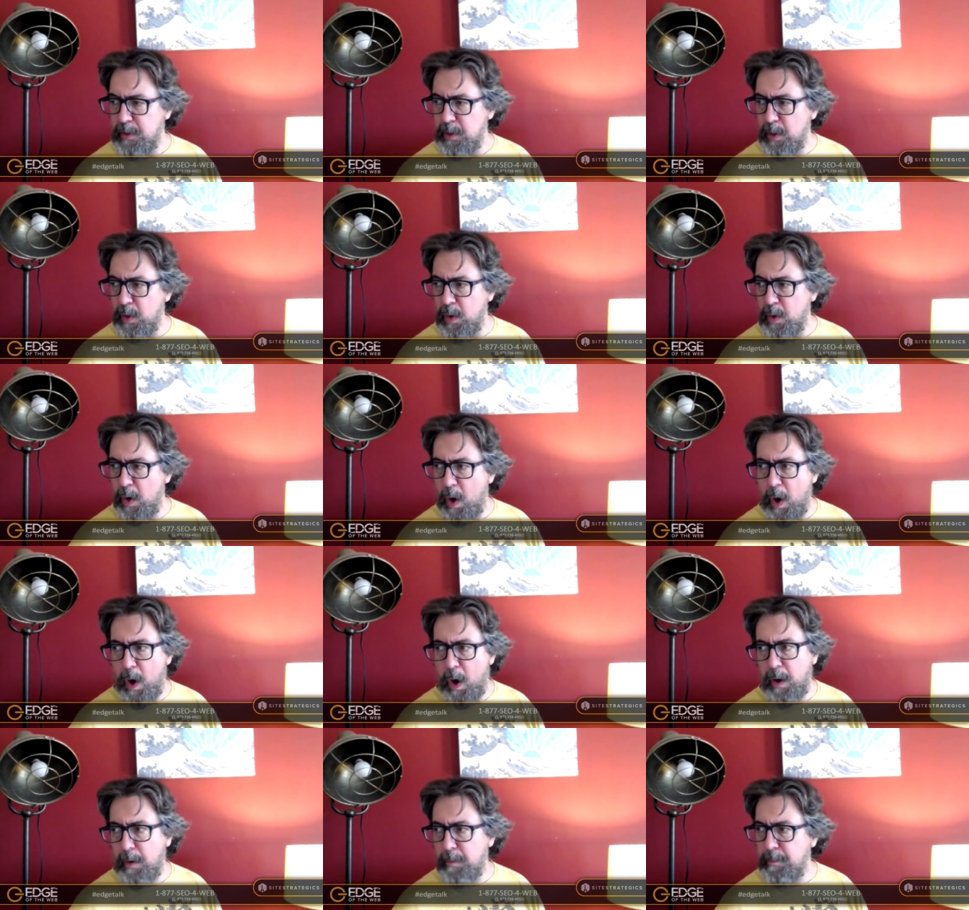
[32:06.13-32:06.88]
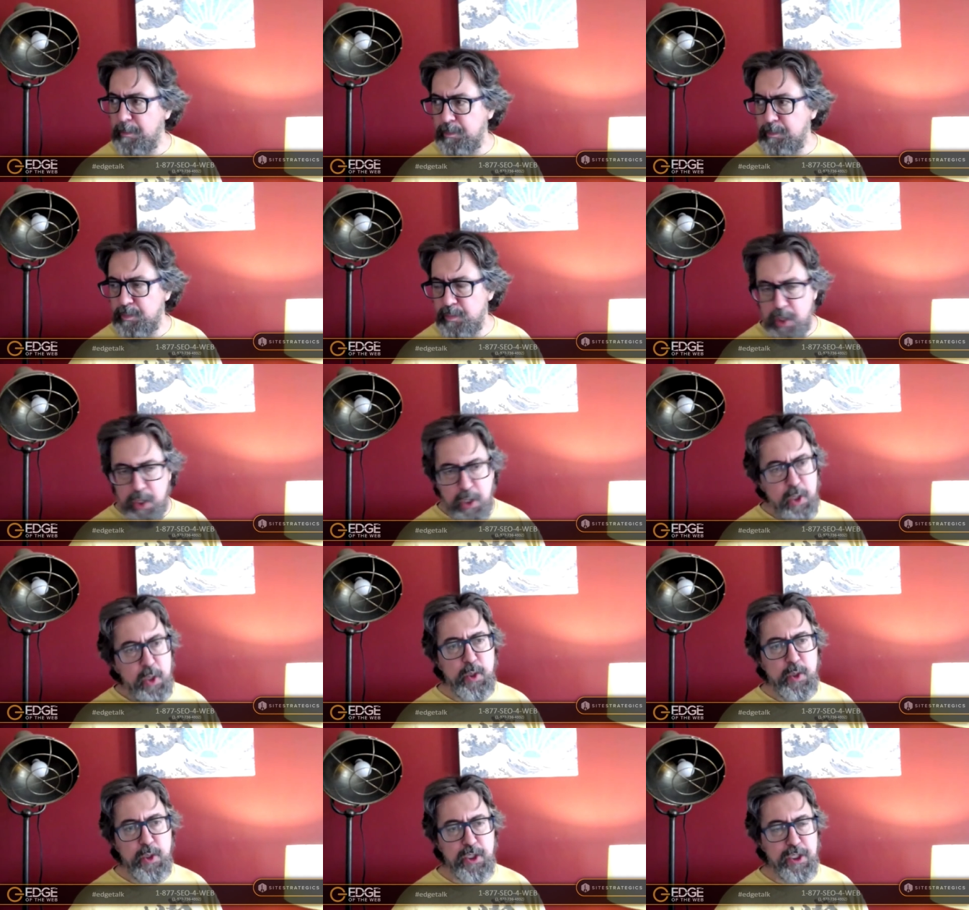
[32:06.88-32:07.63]
There are
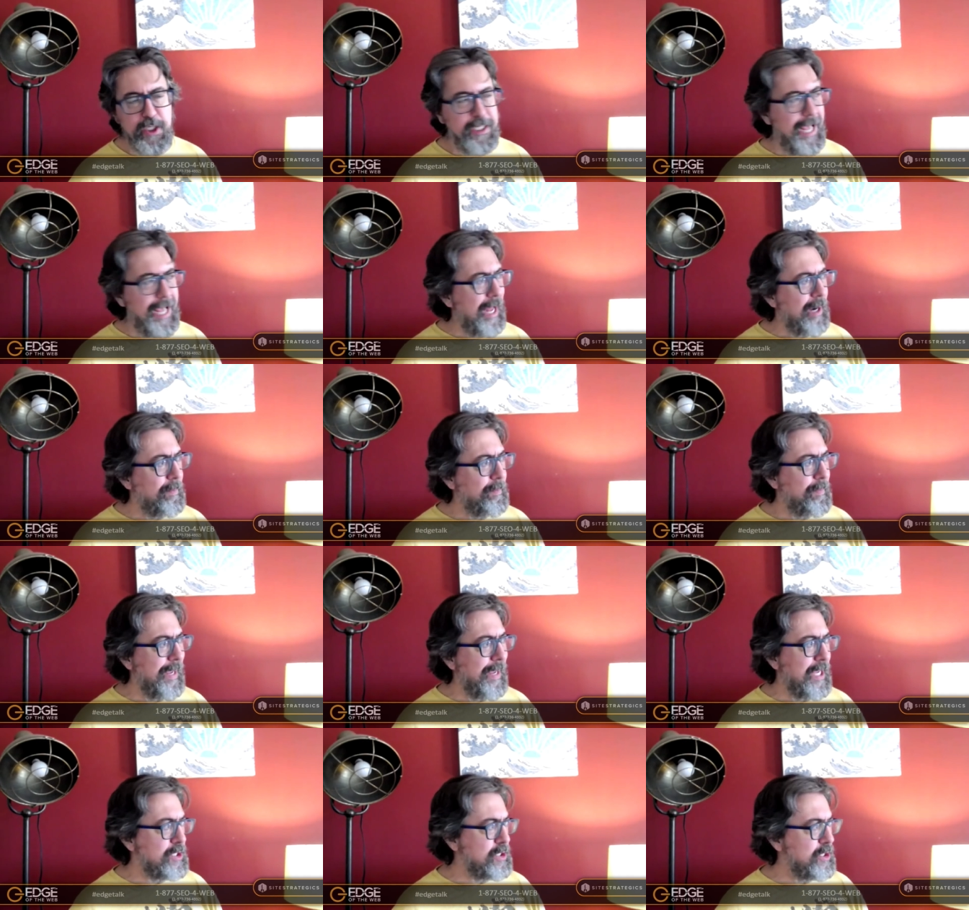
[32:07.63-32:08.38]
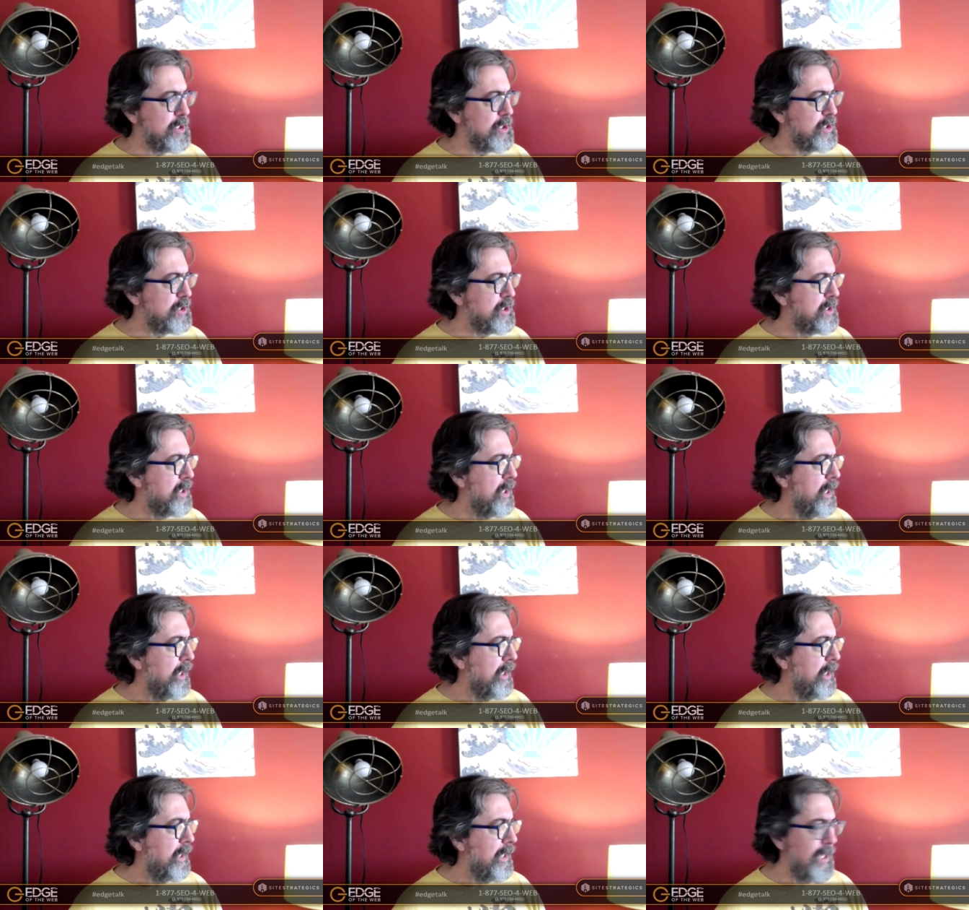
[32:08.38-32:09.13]
huge databases
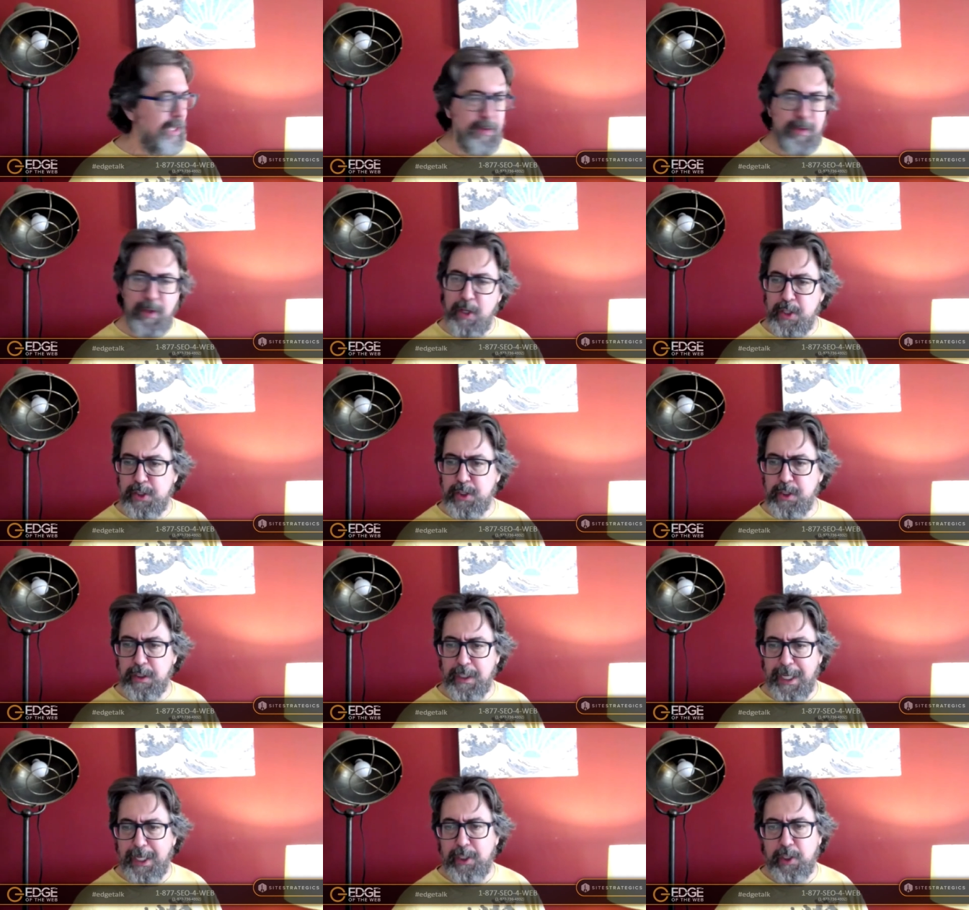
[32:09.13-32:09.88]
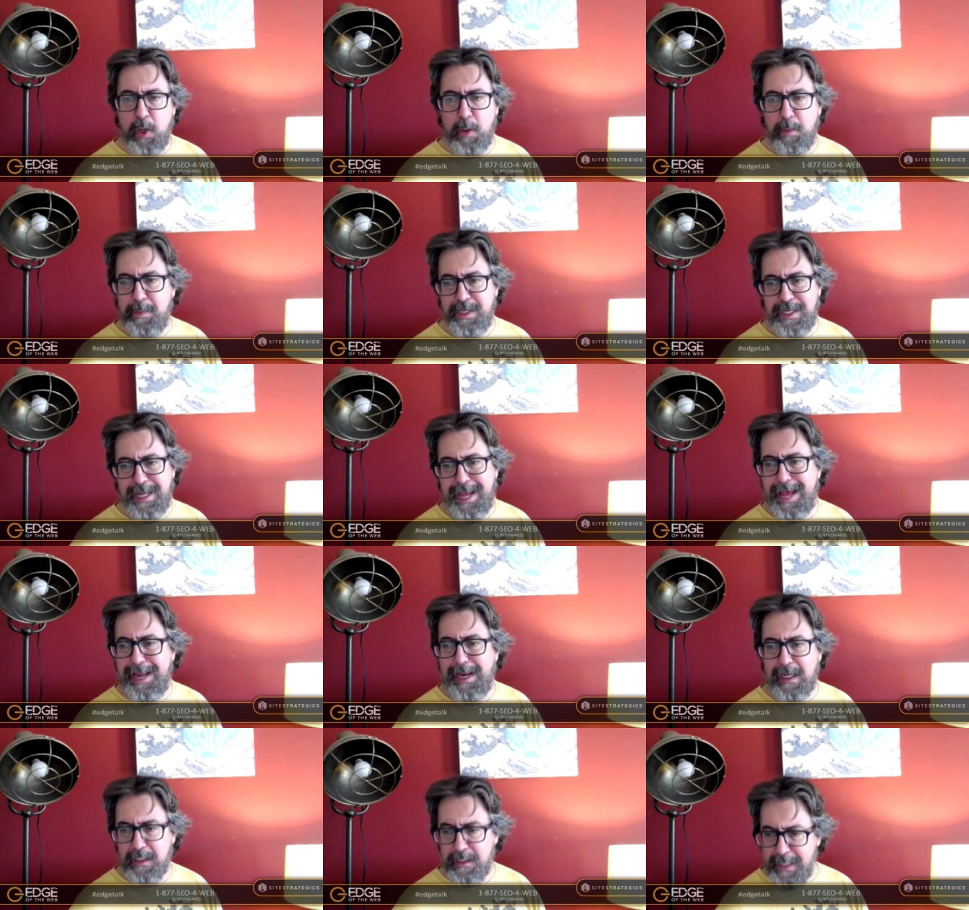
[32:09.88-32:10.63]
in this linked open
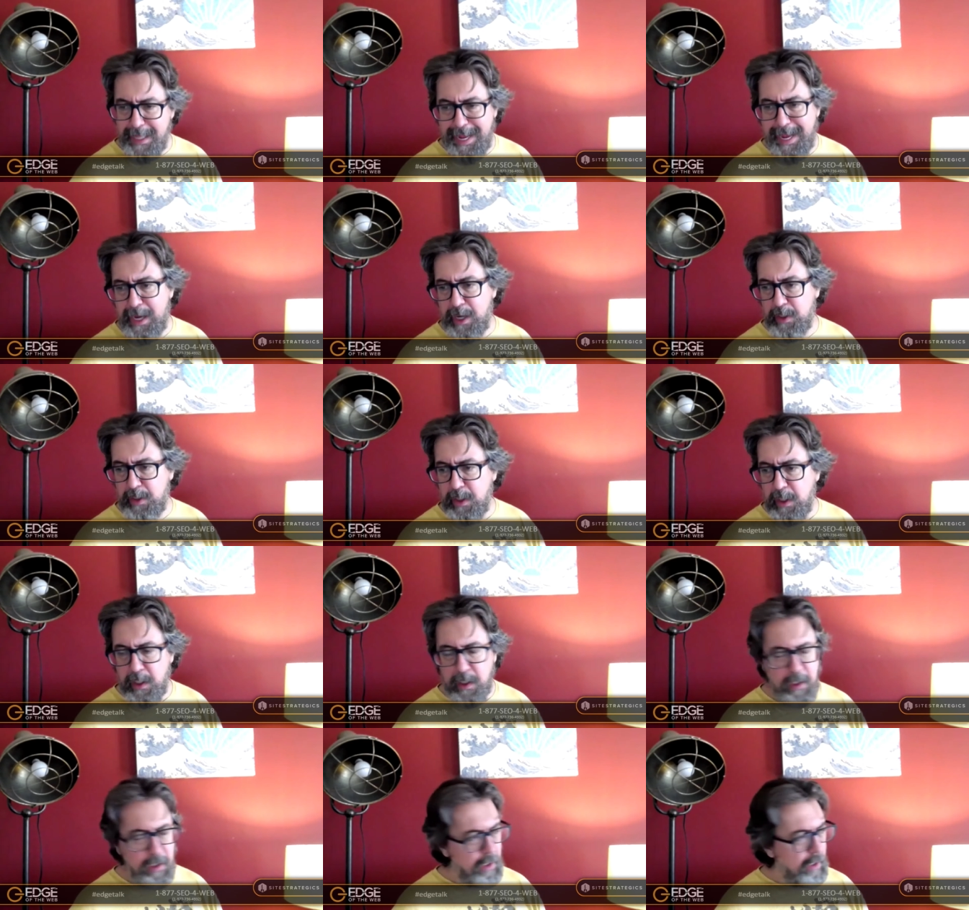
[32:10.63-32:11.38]
data cloud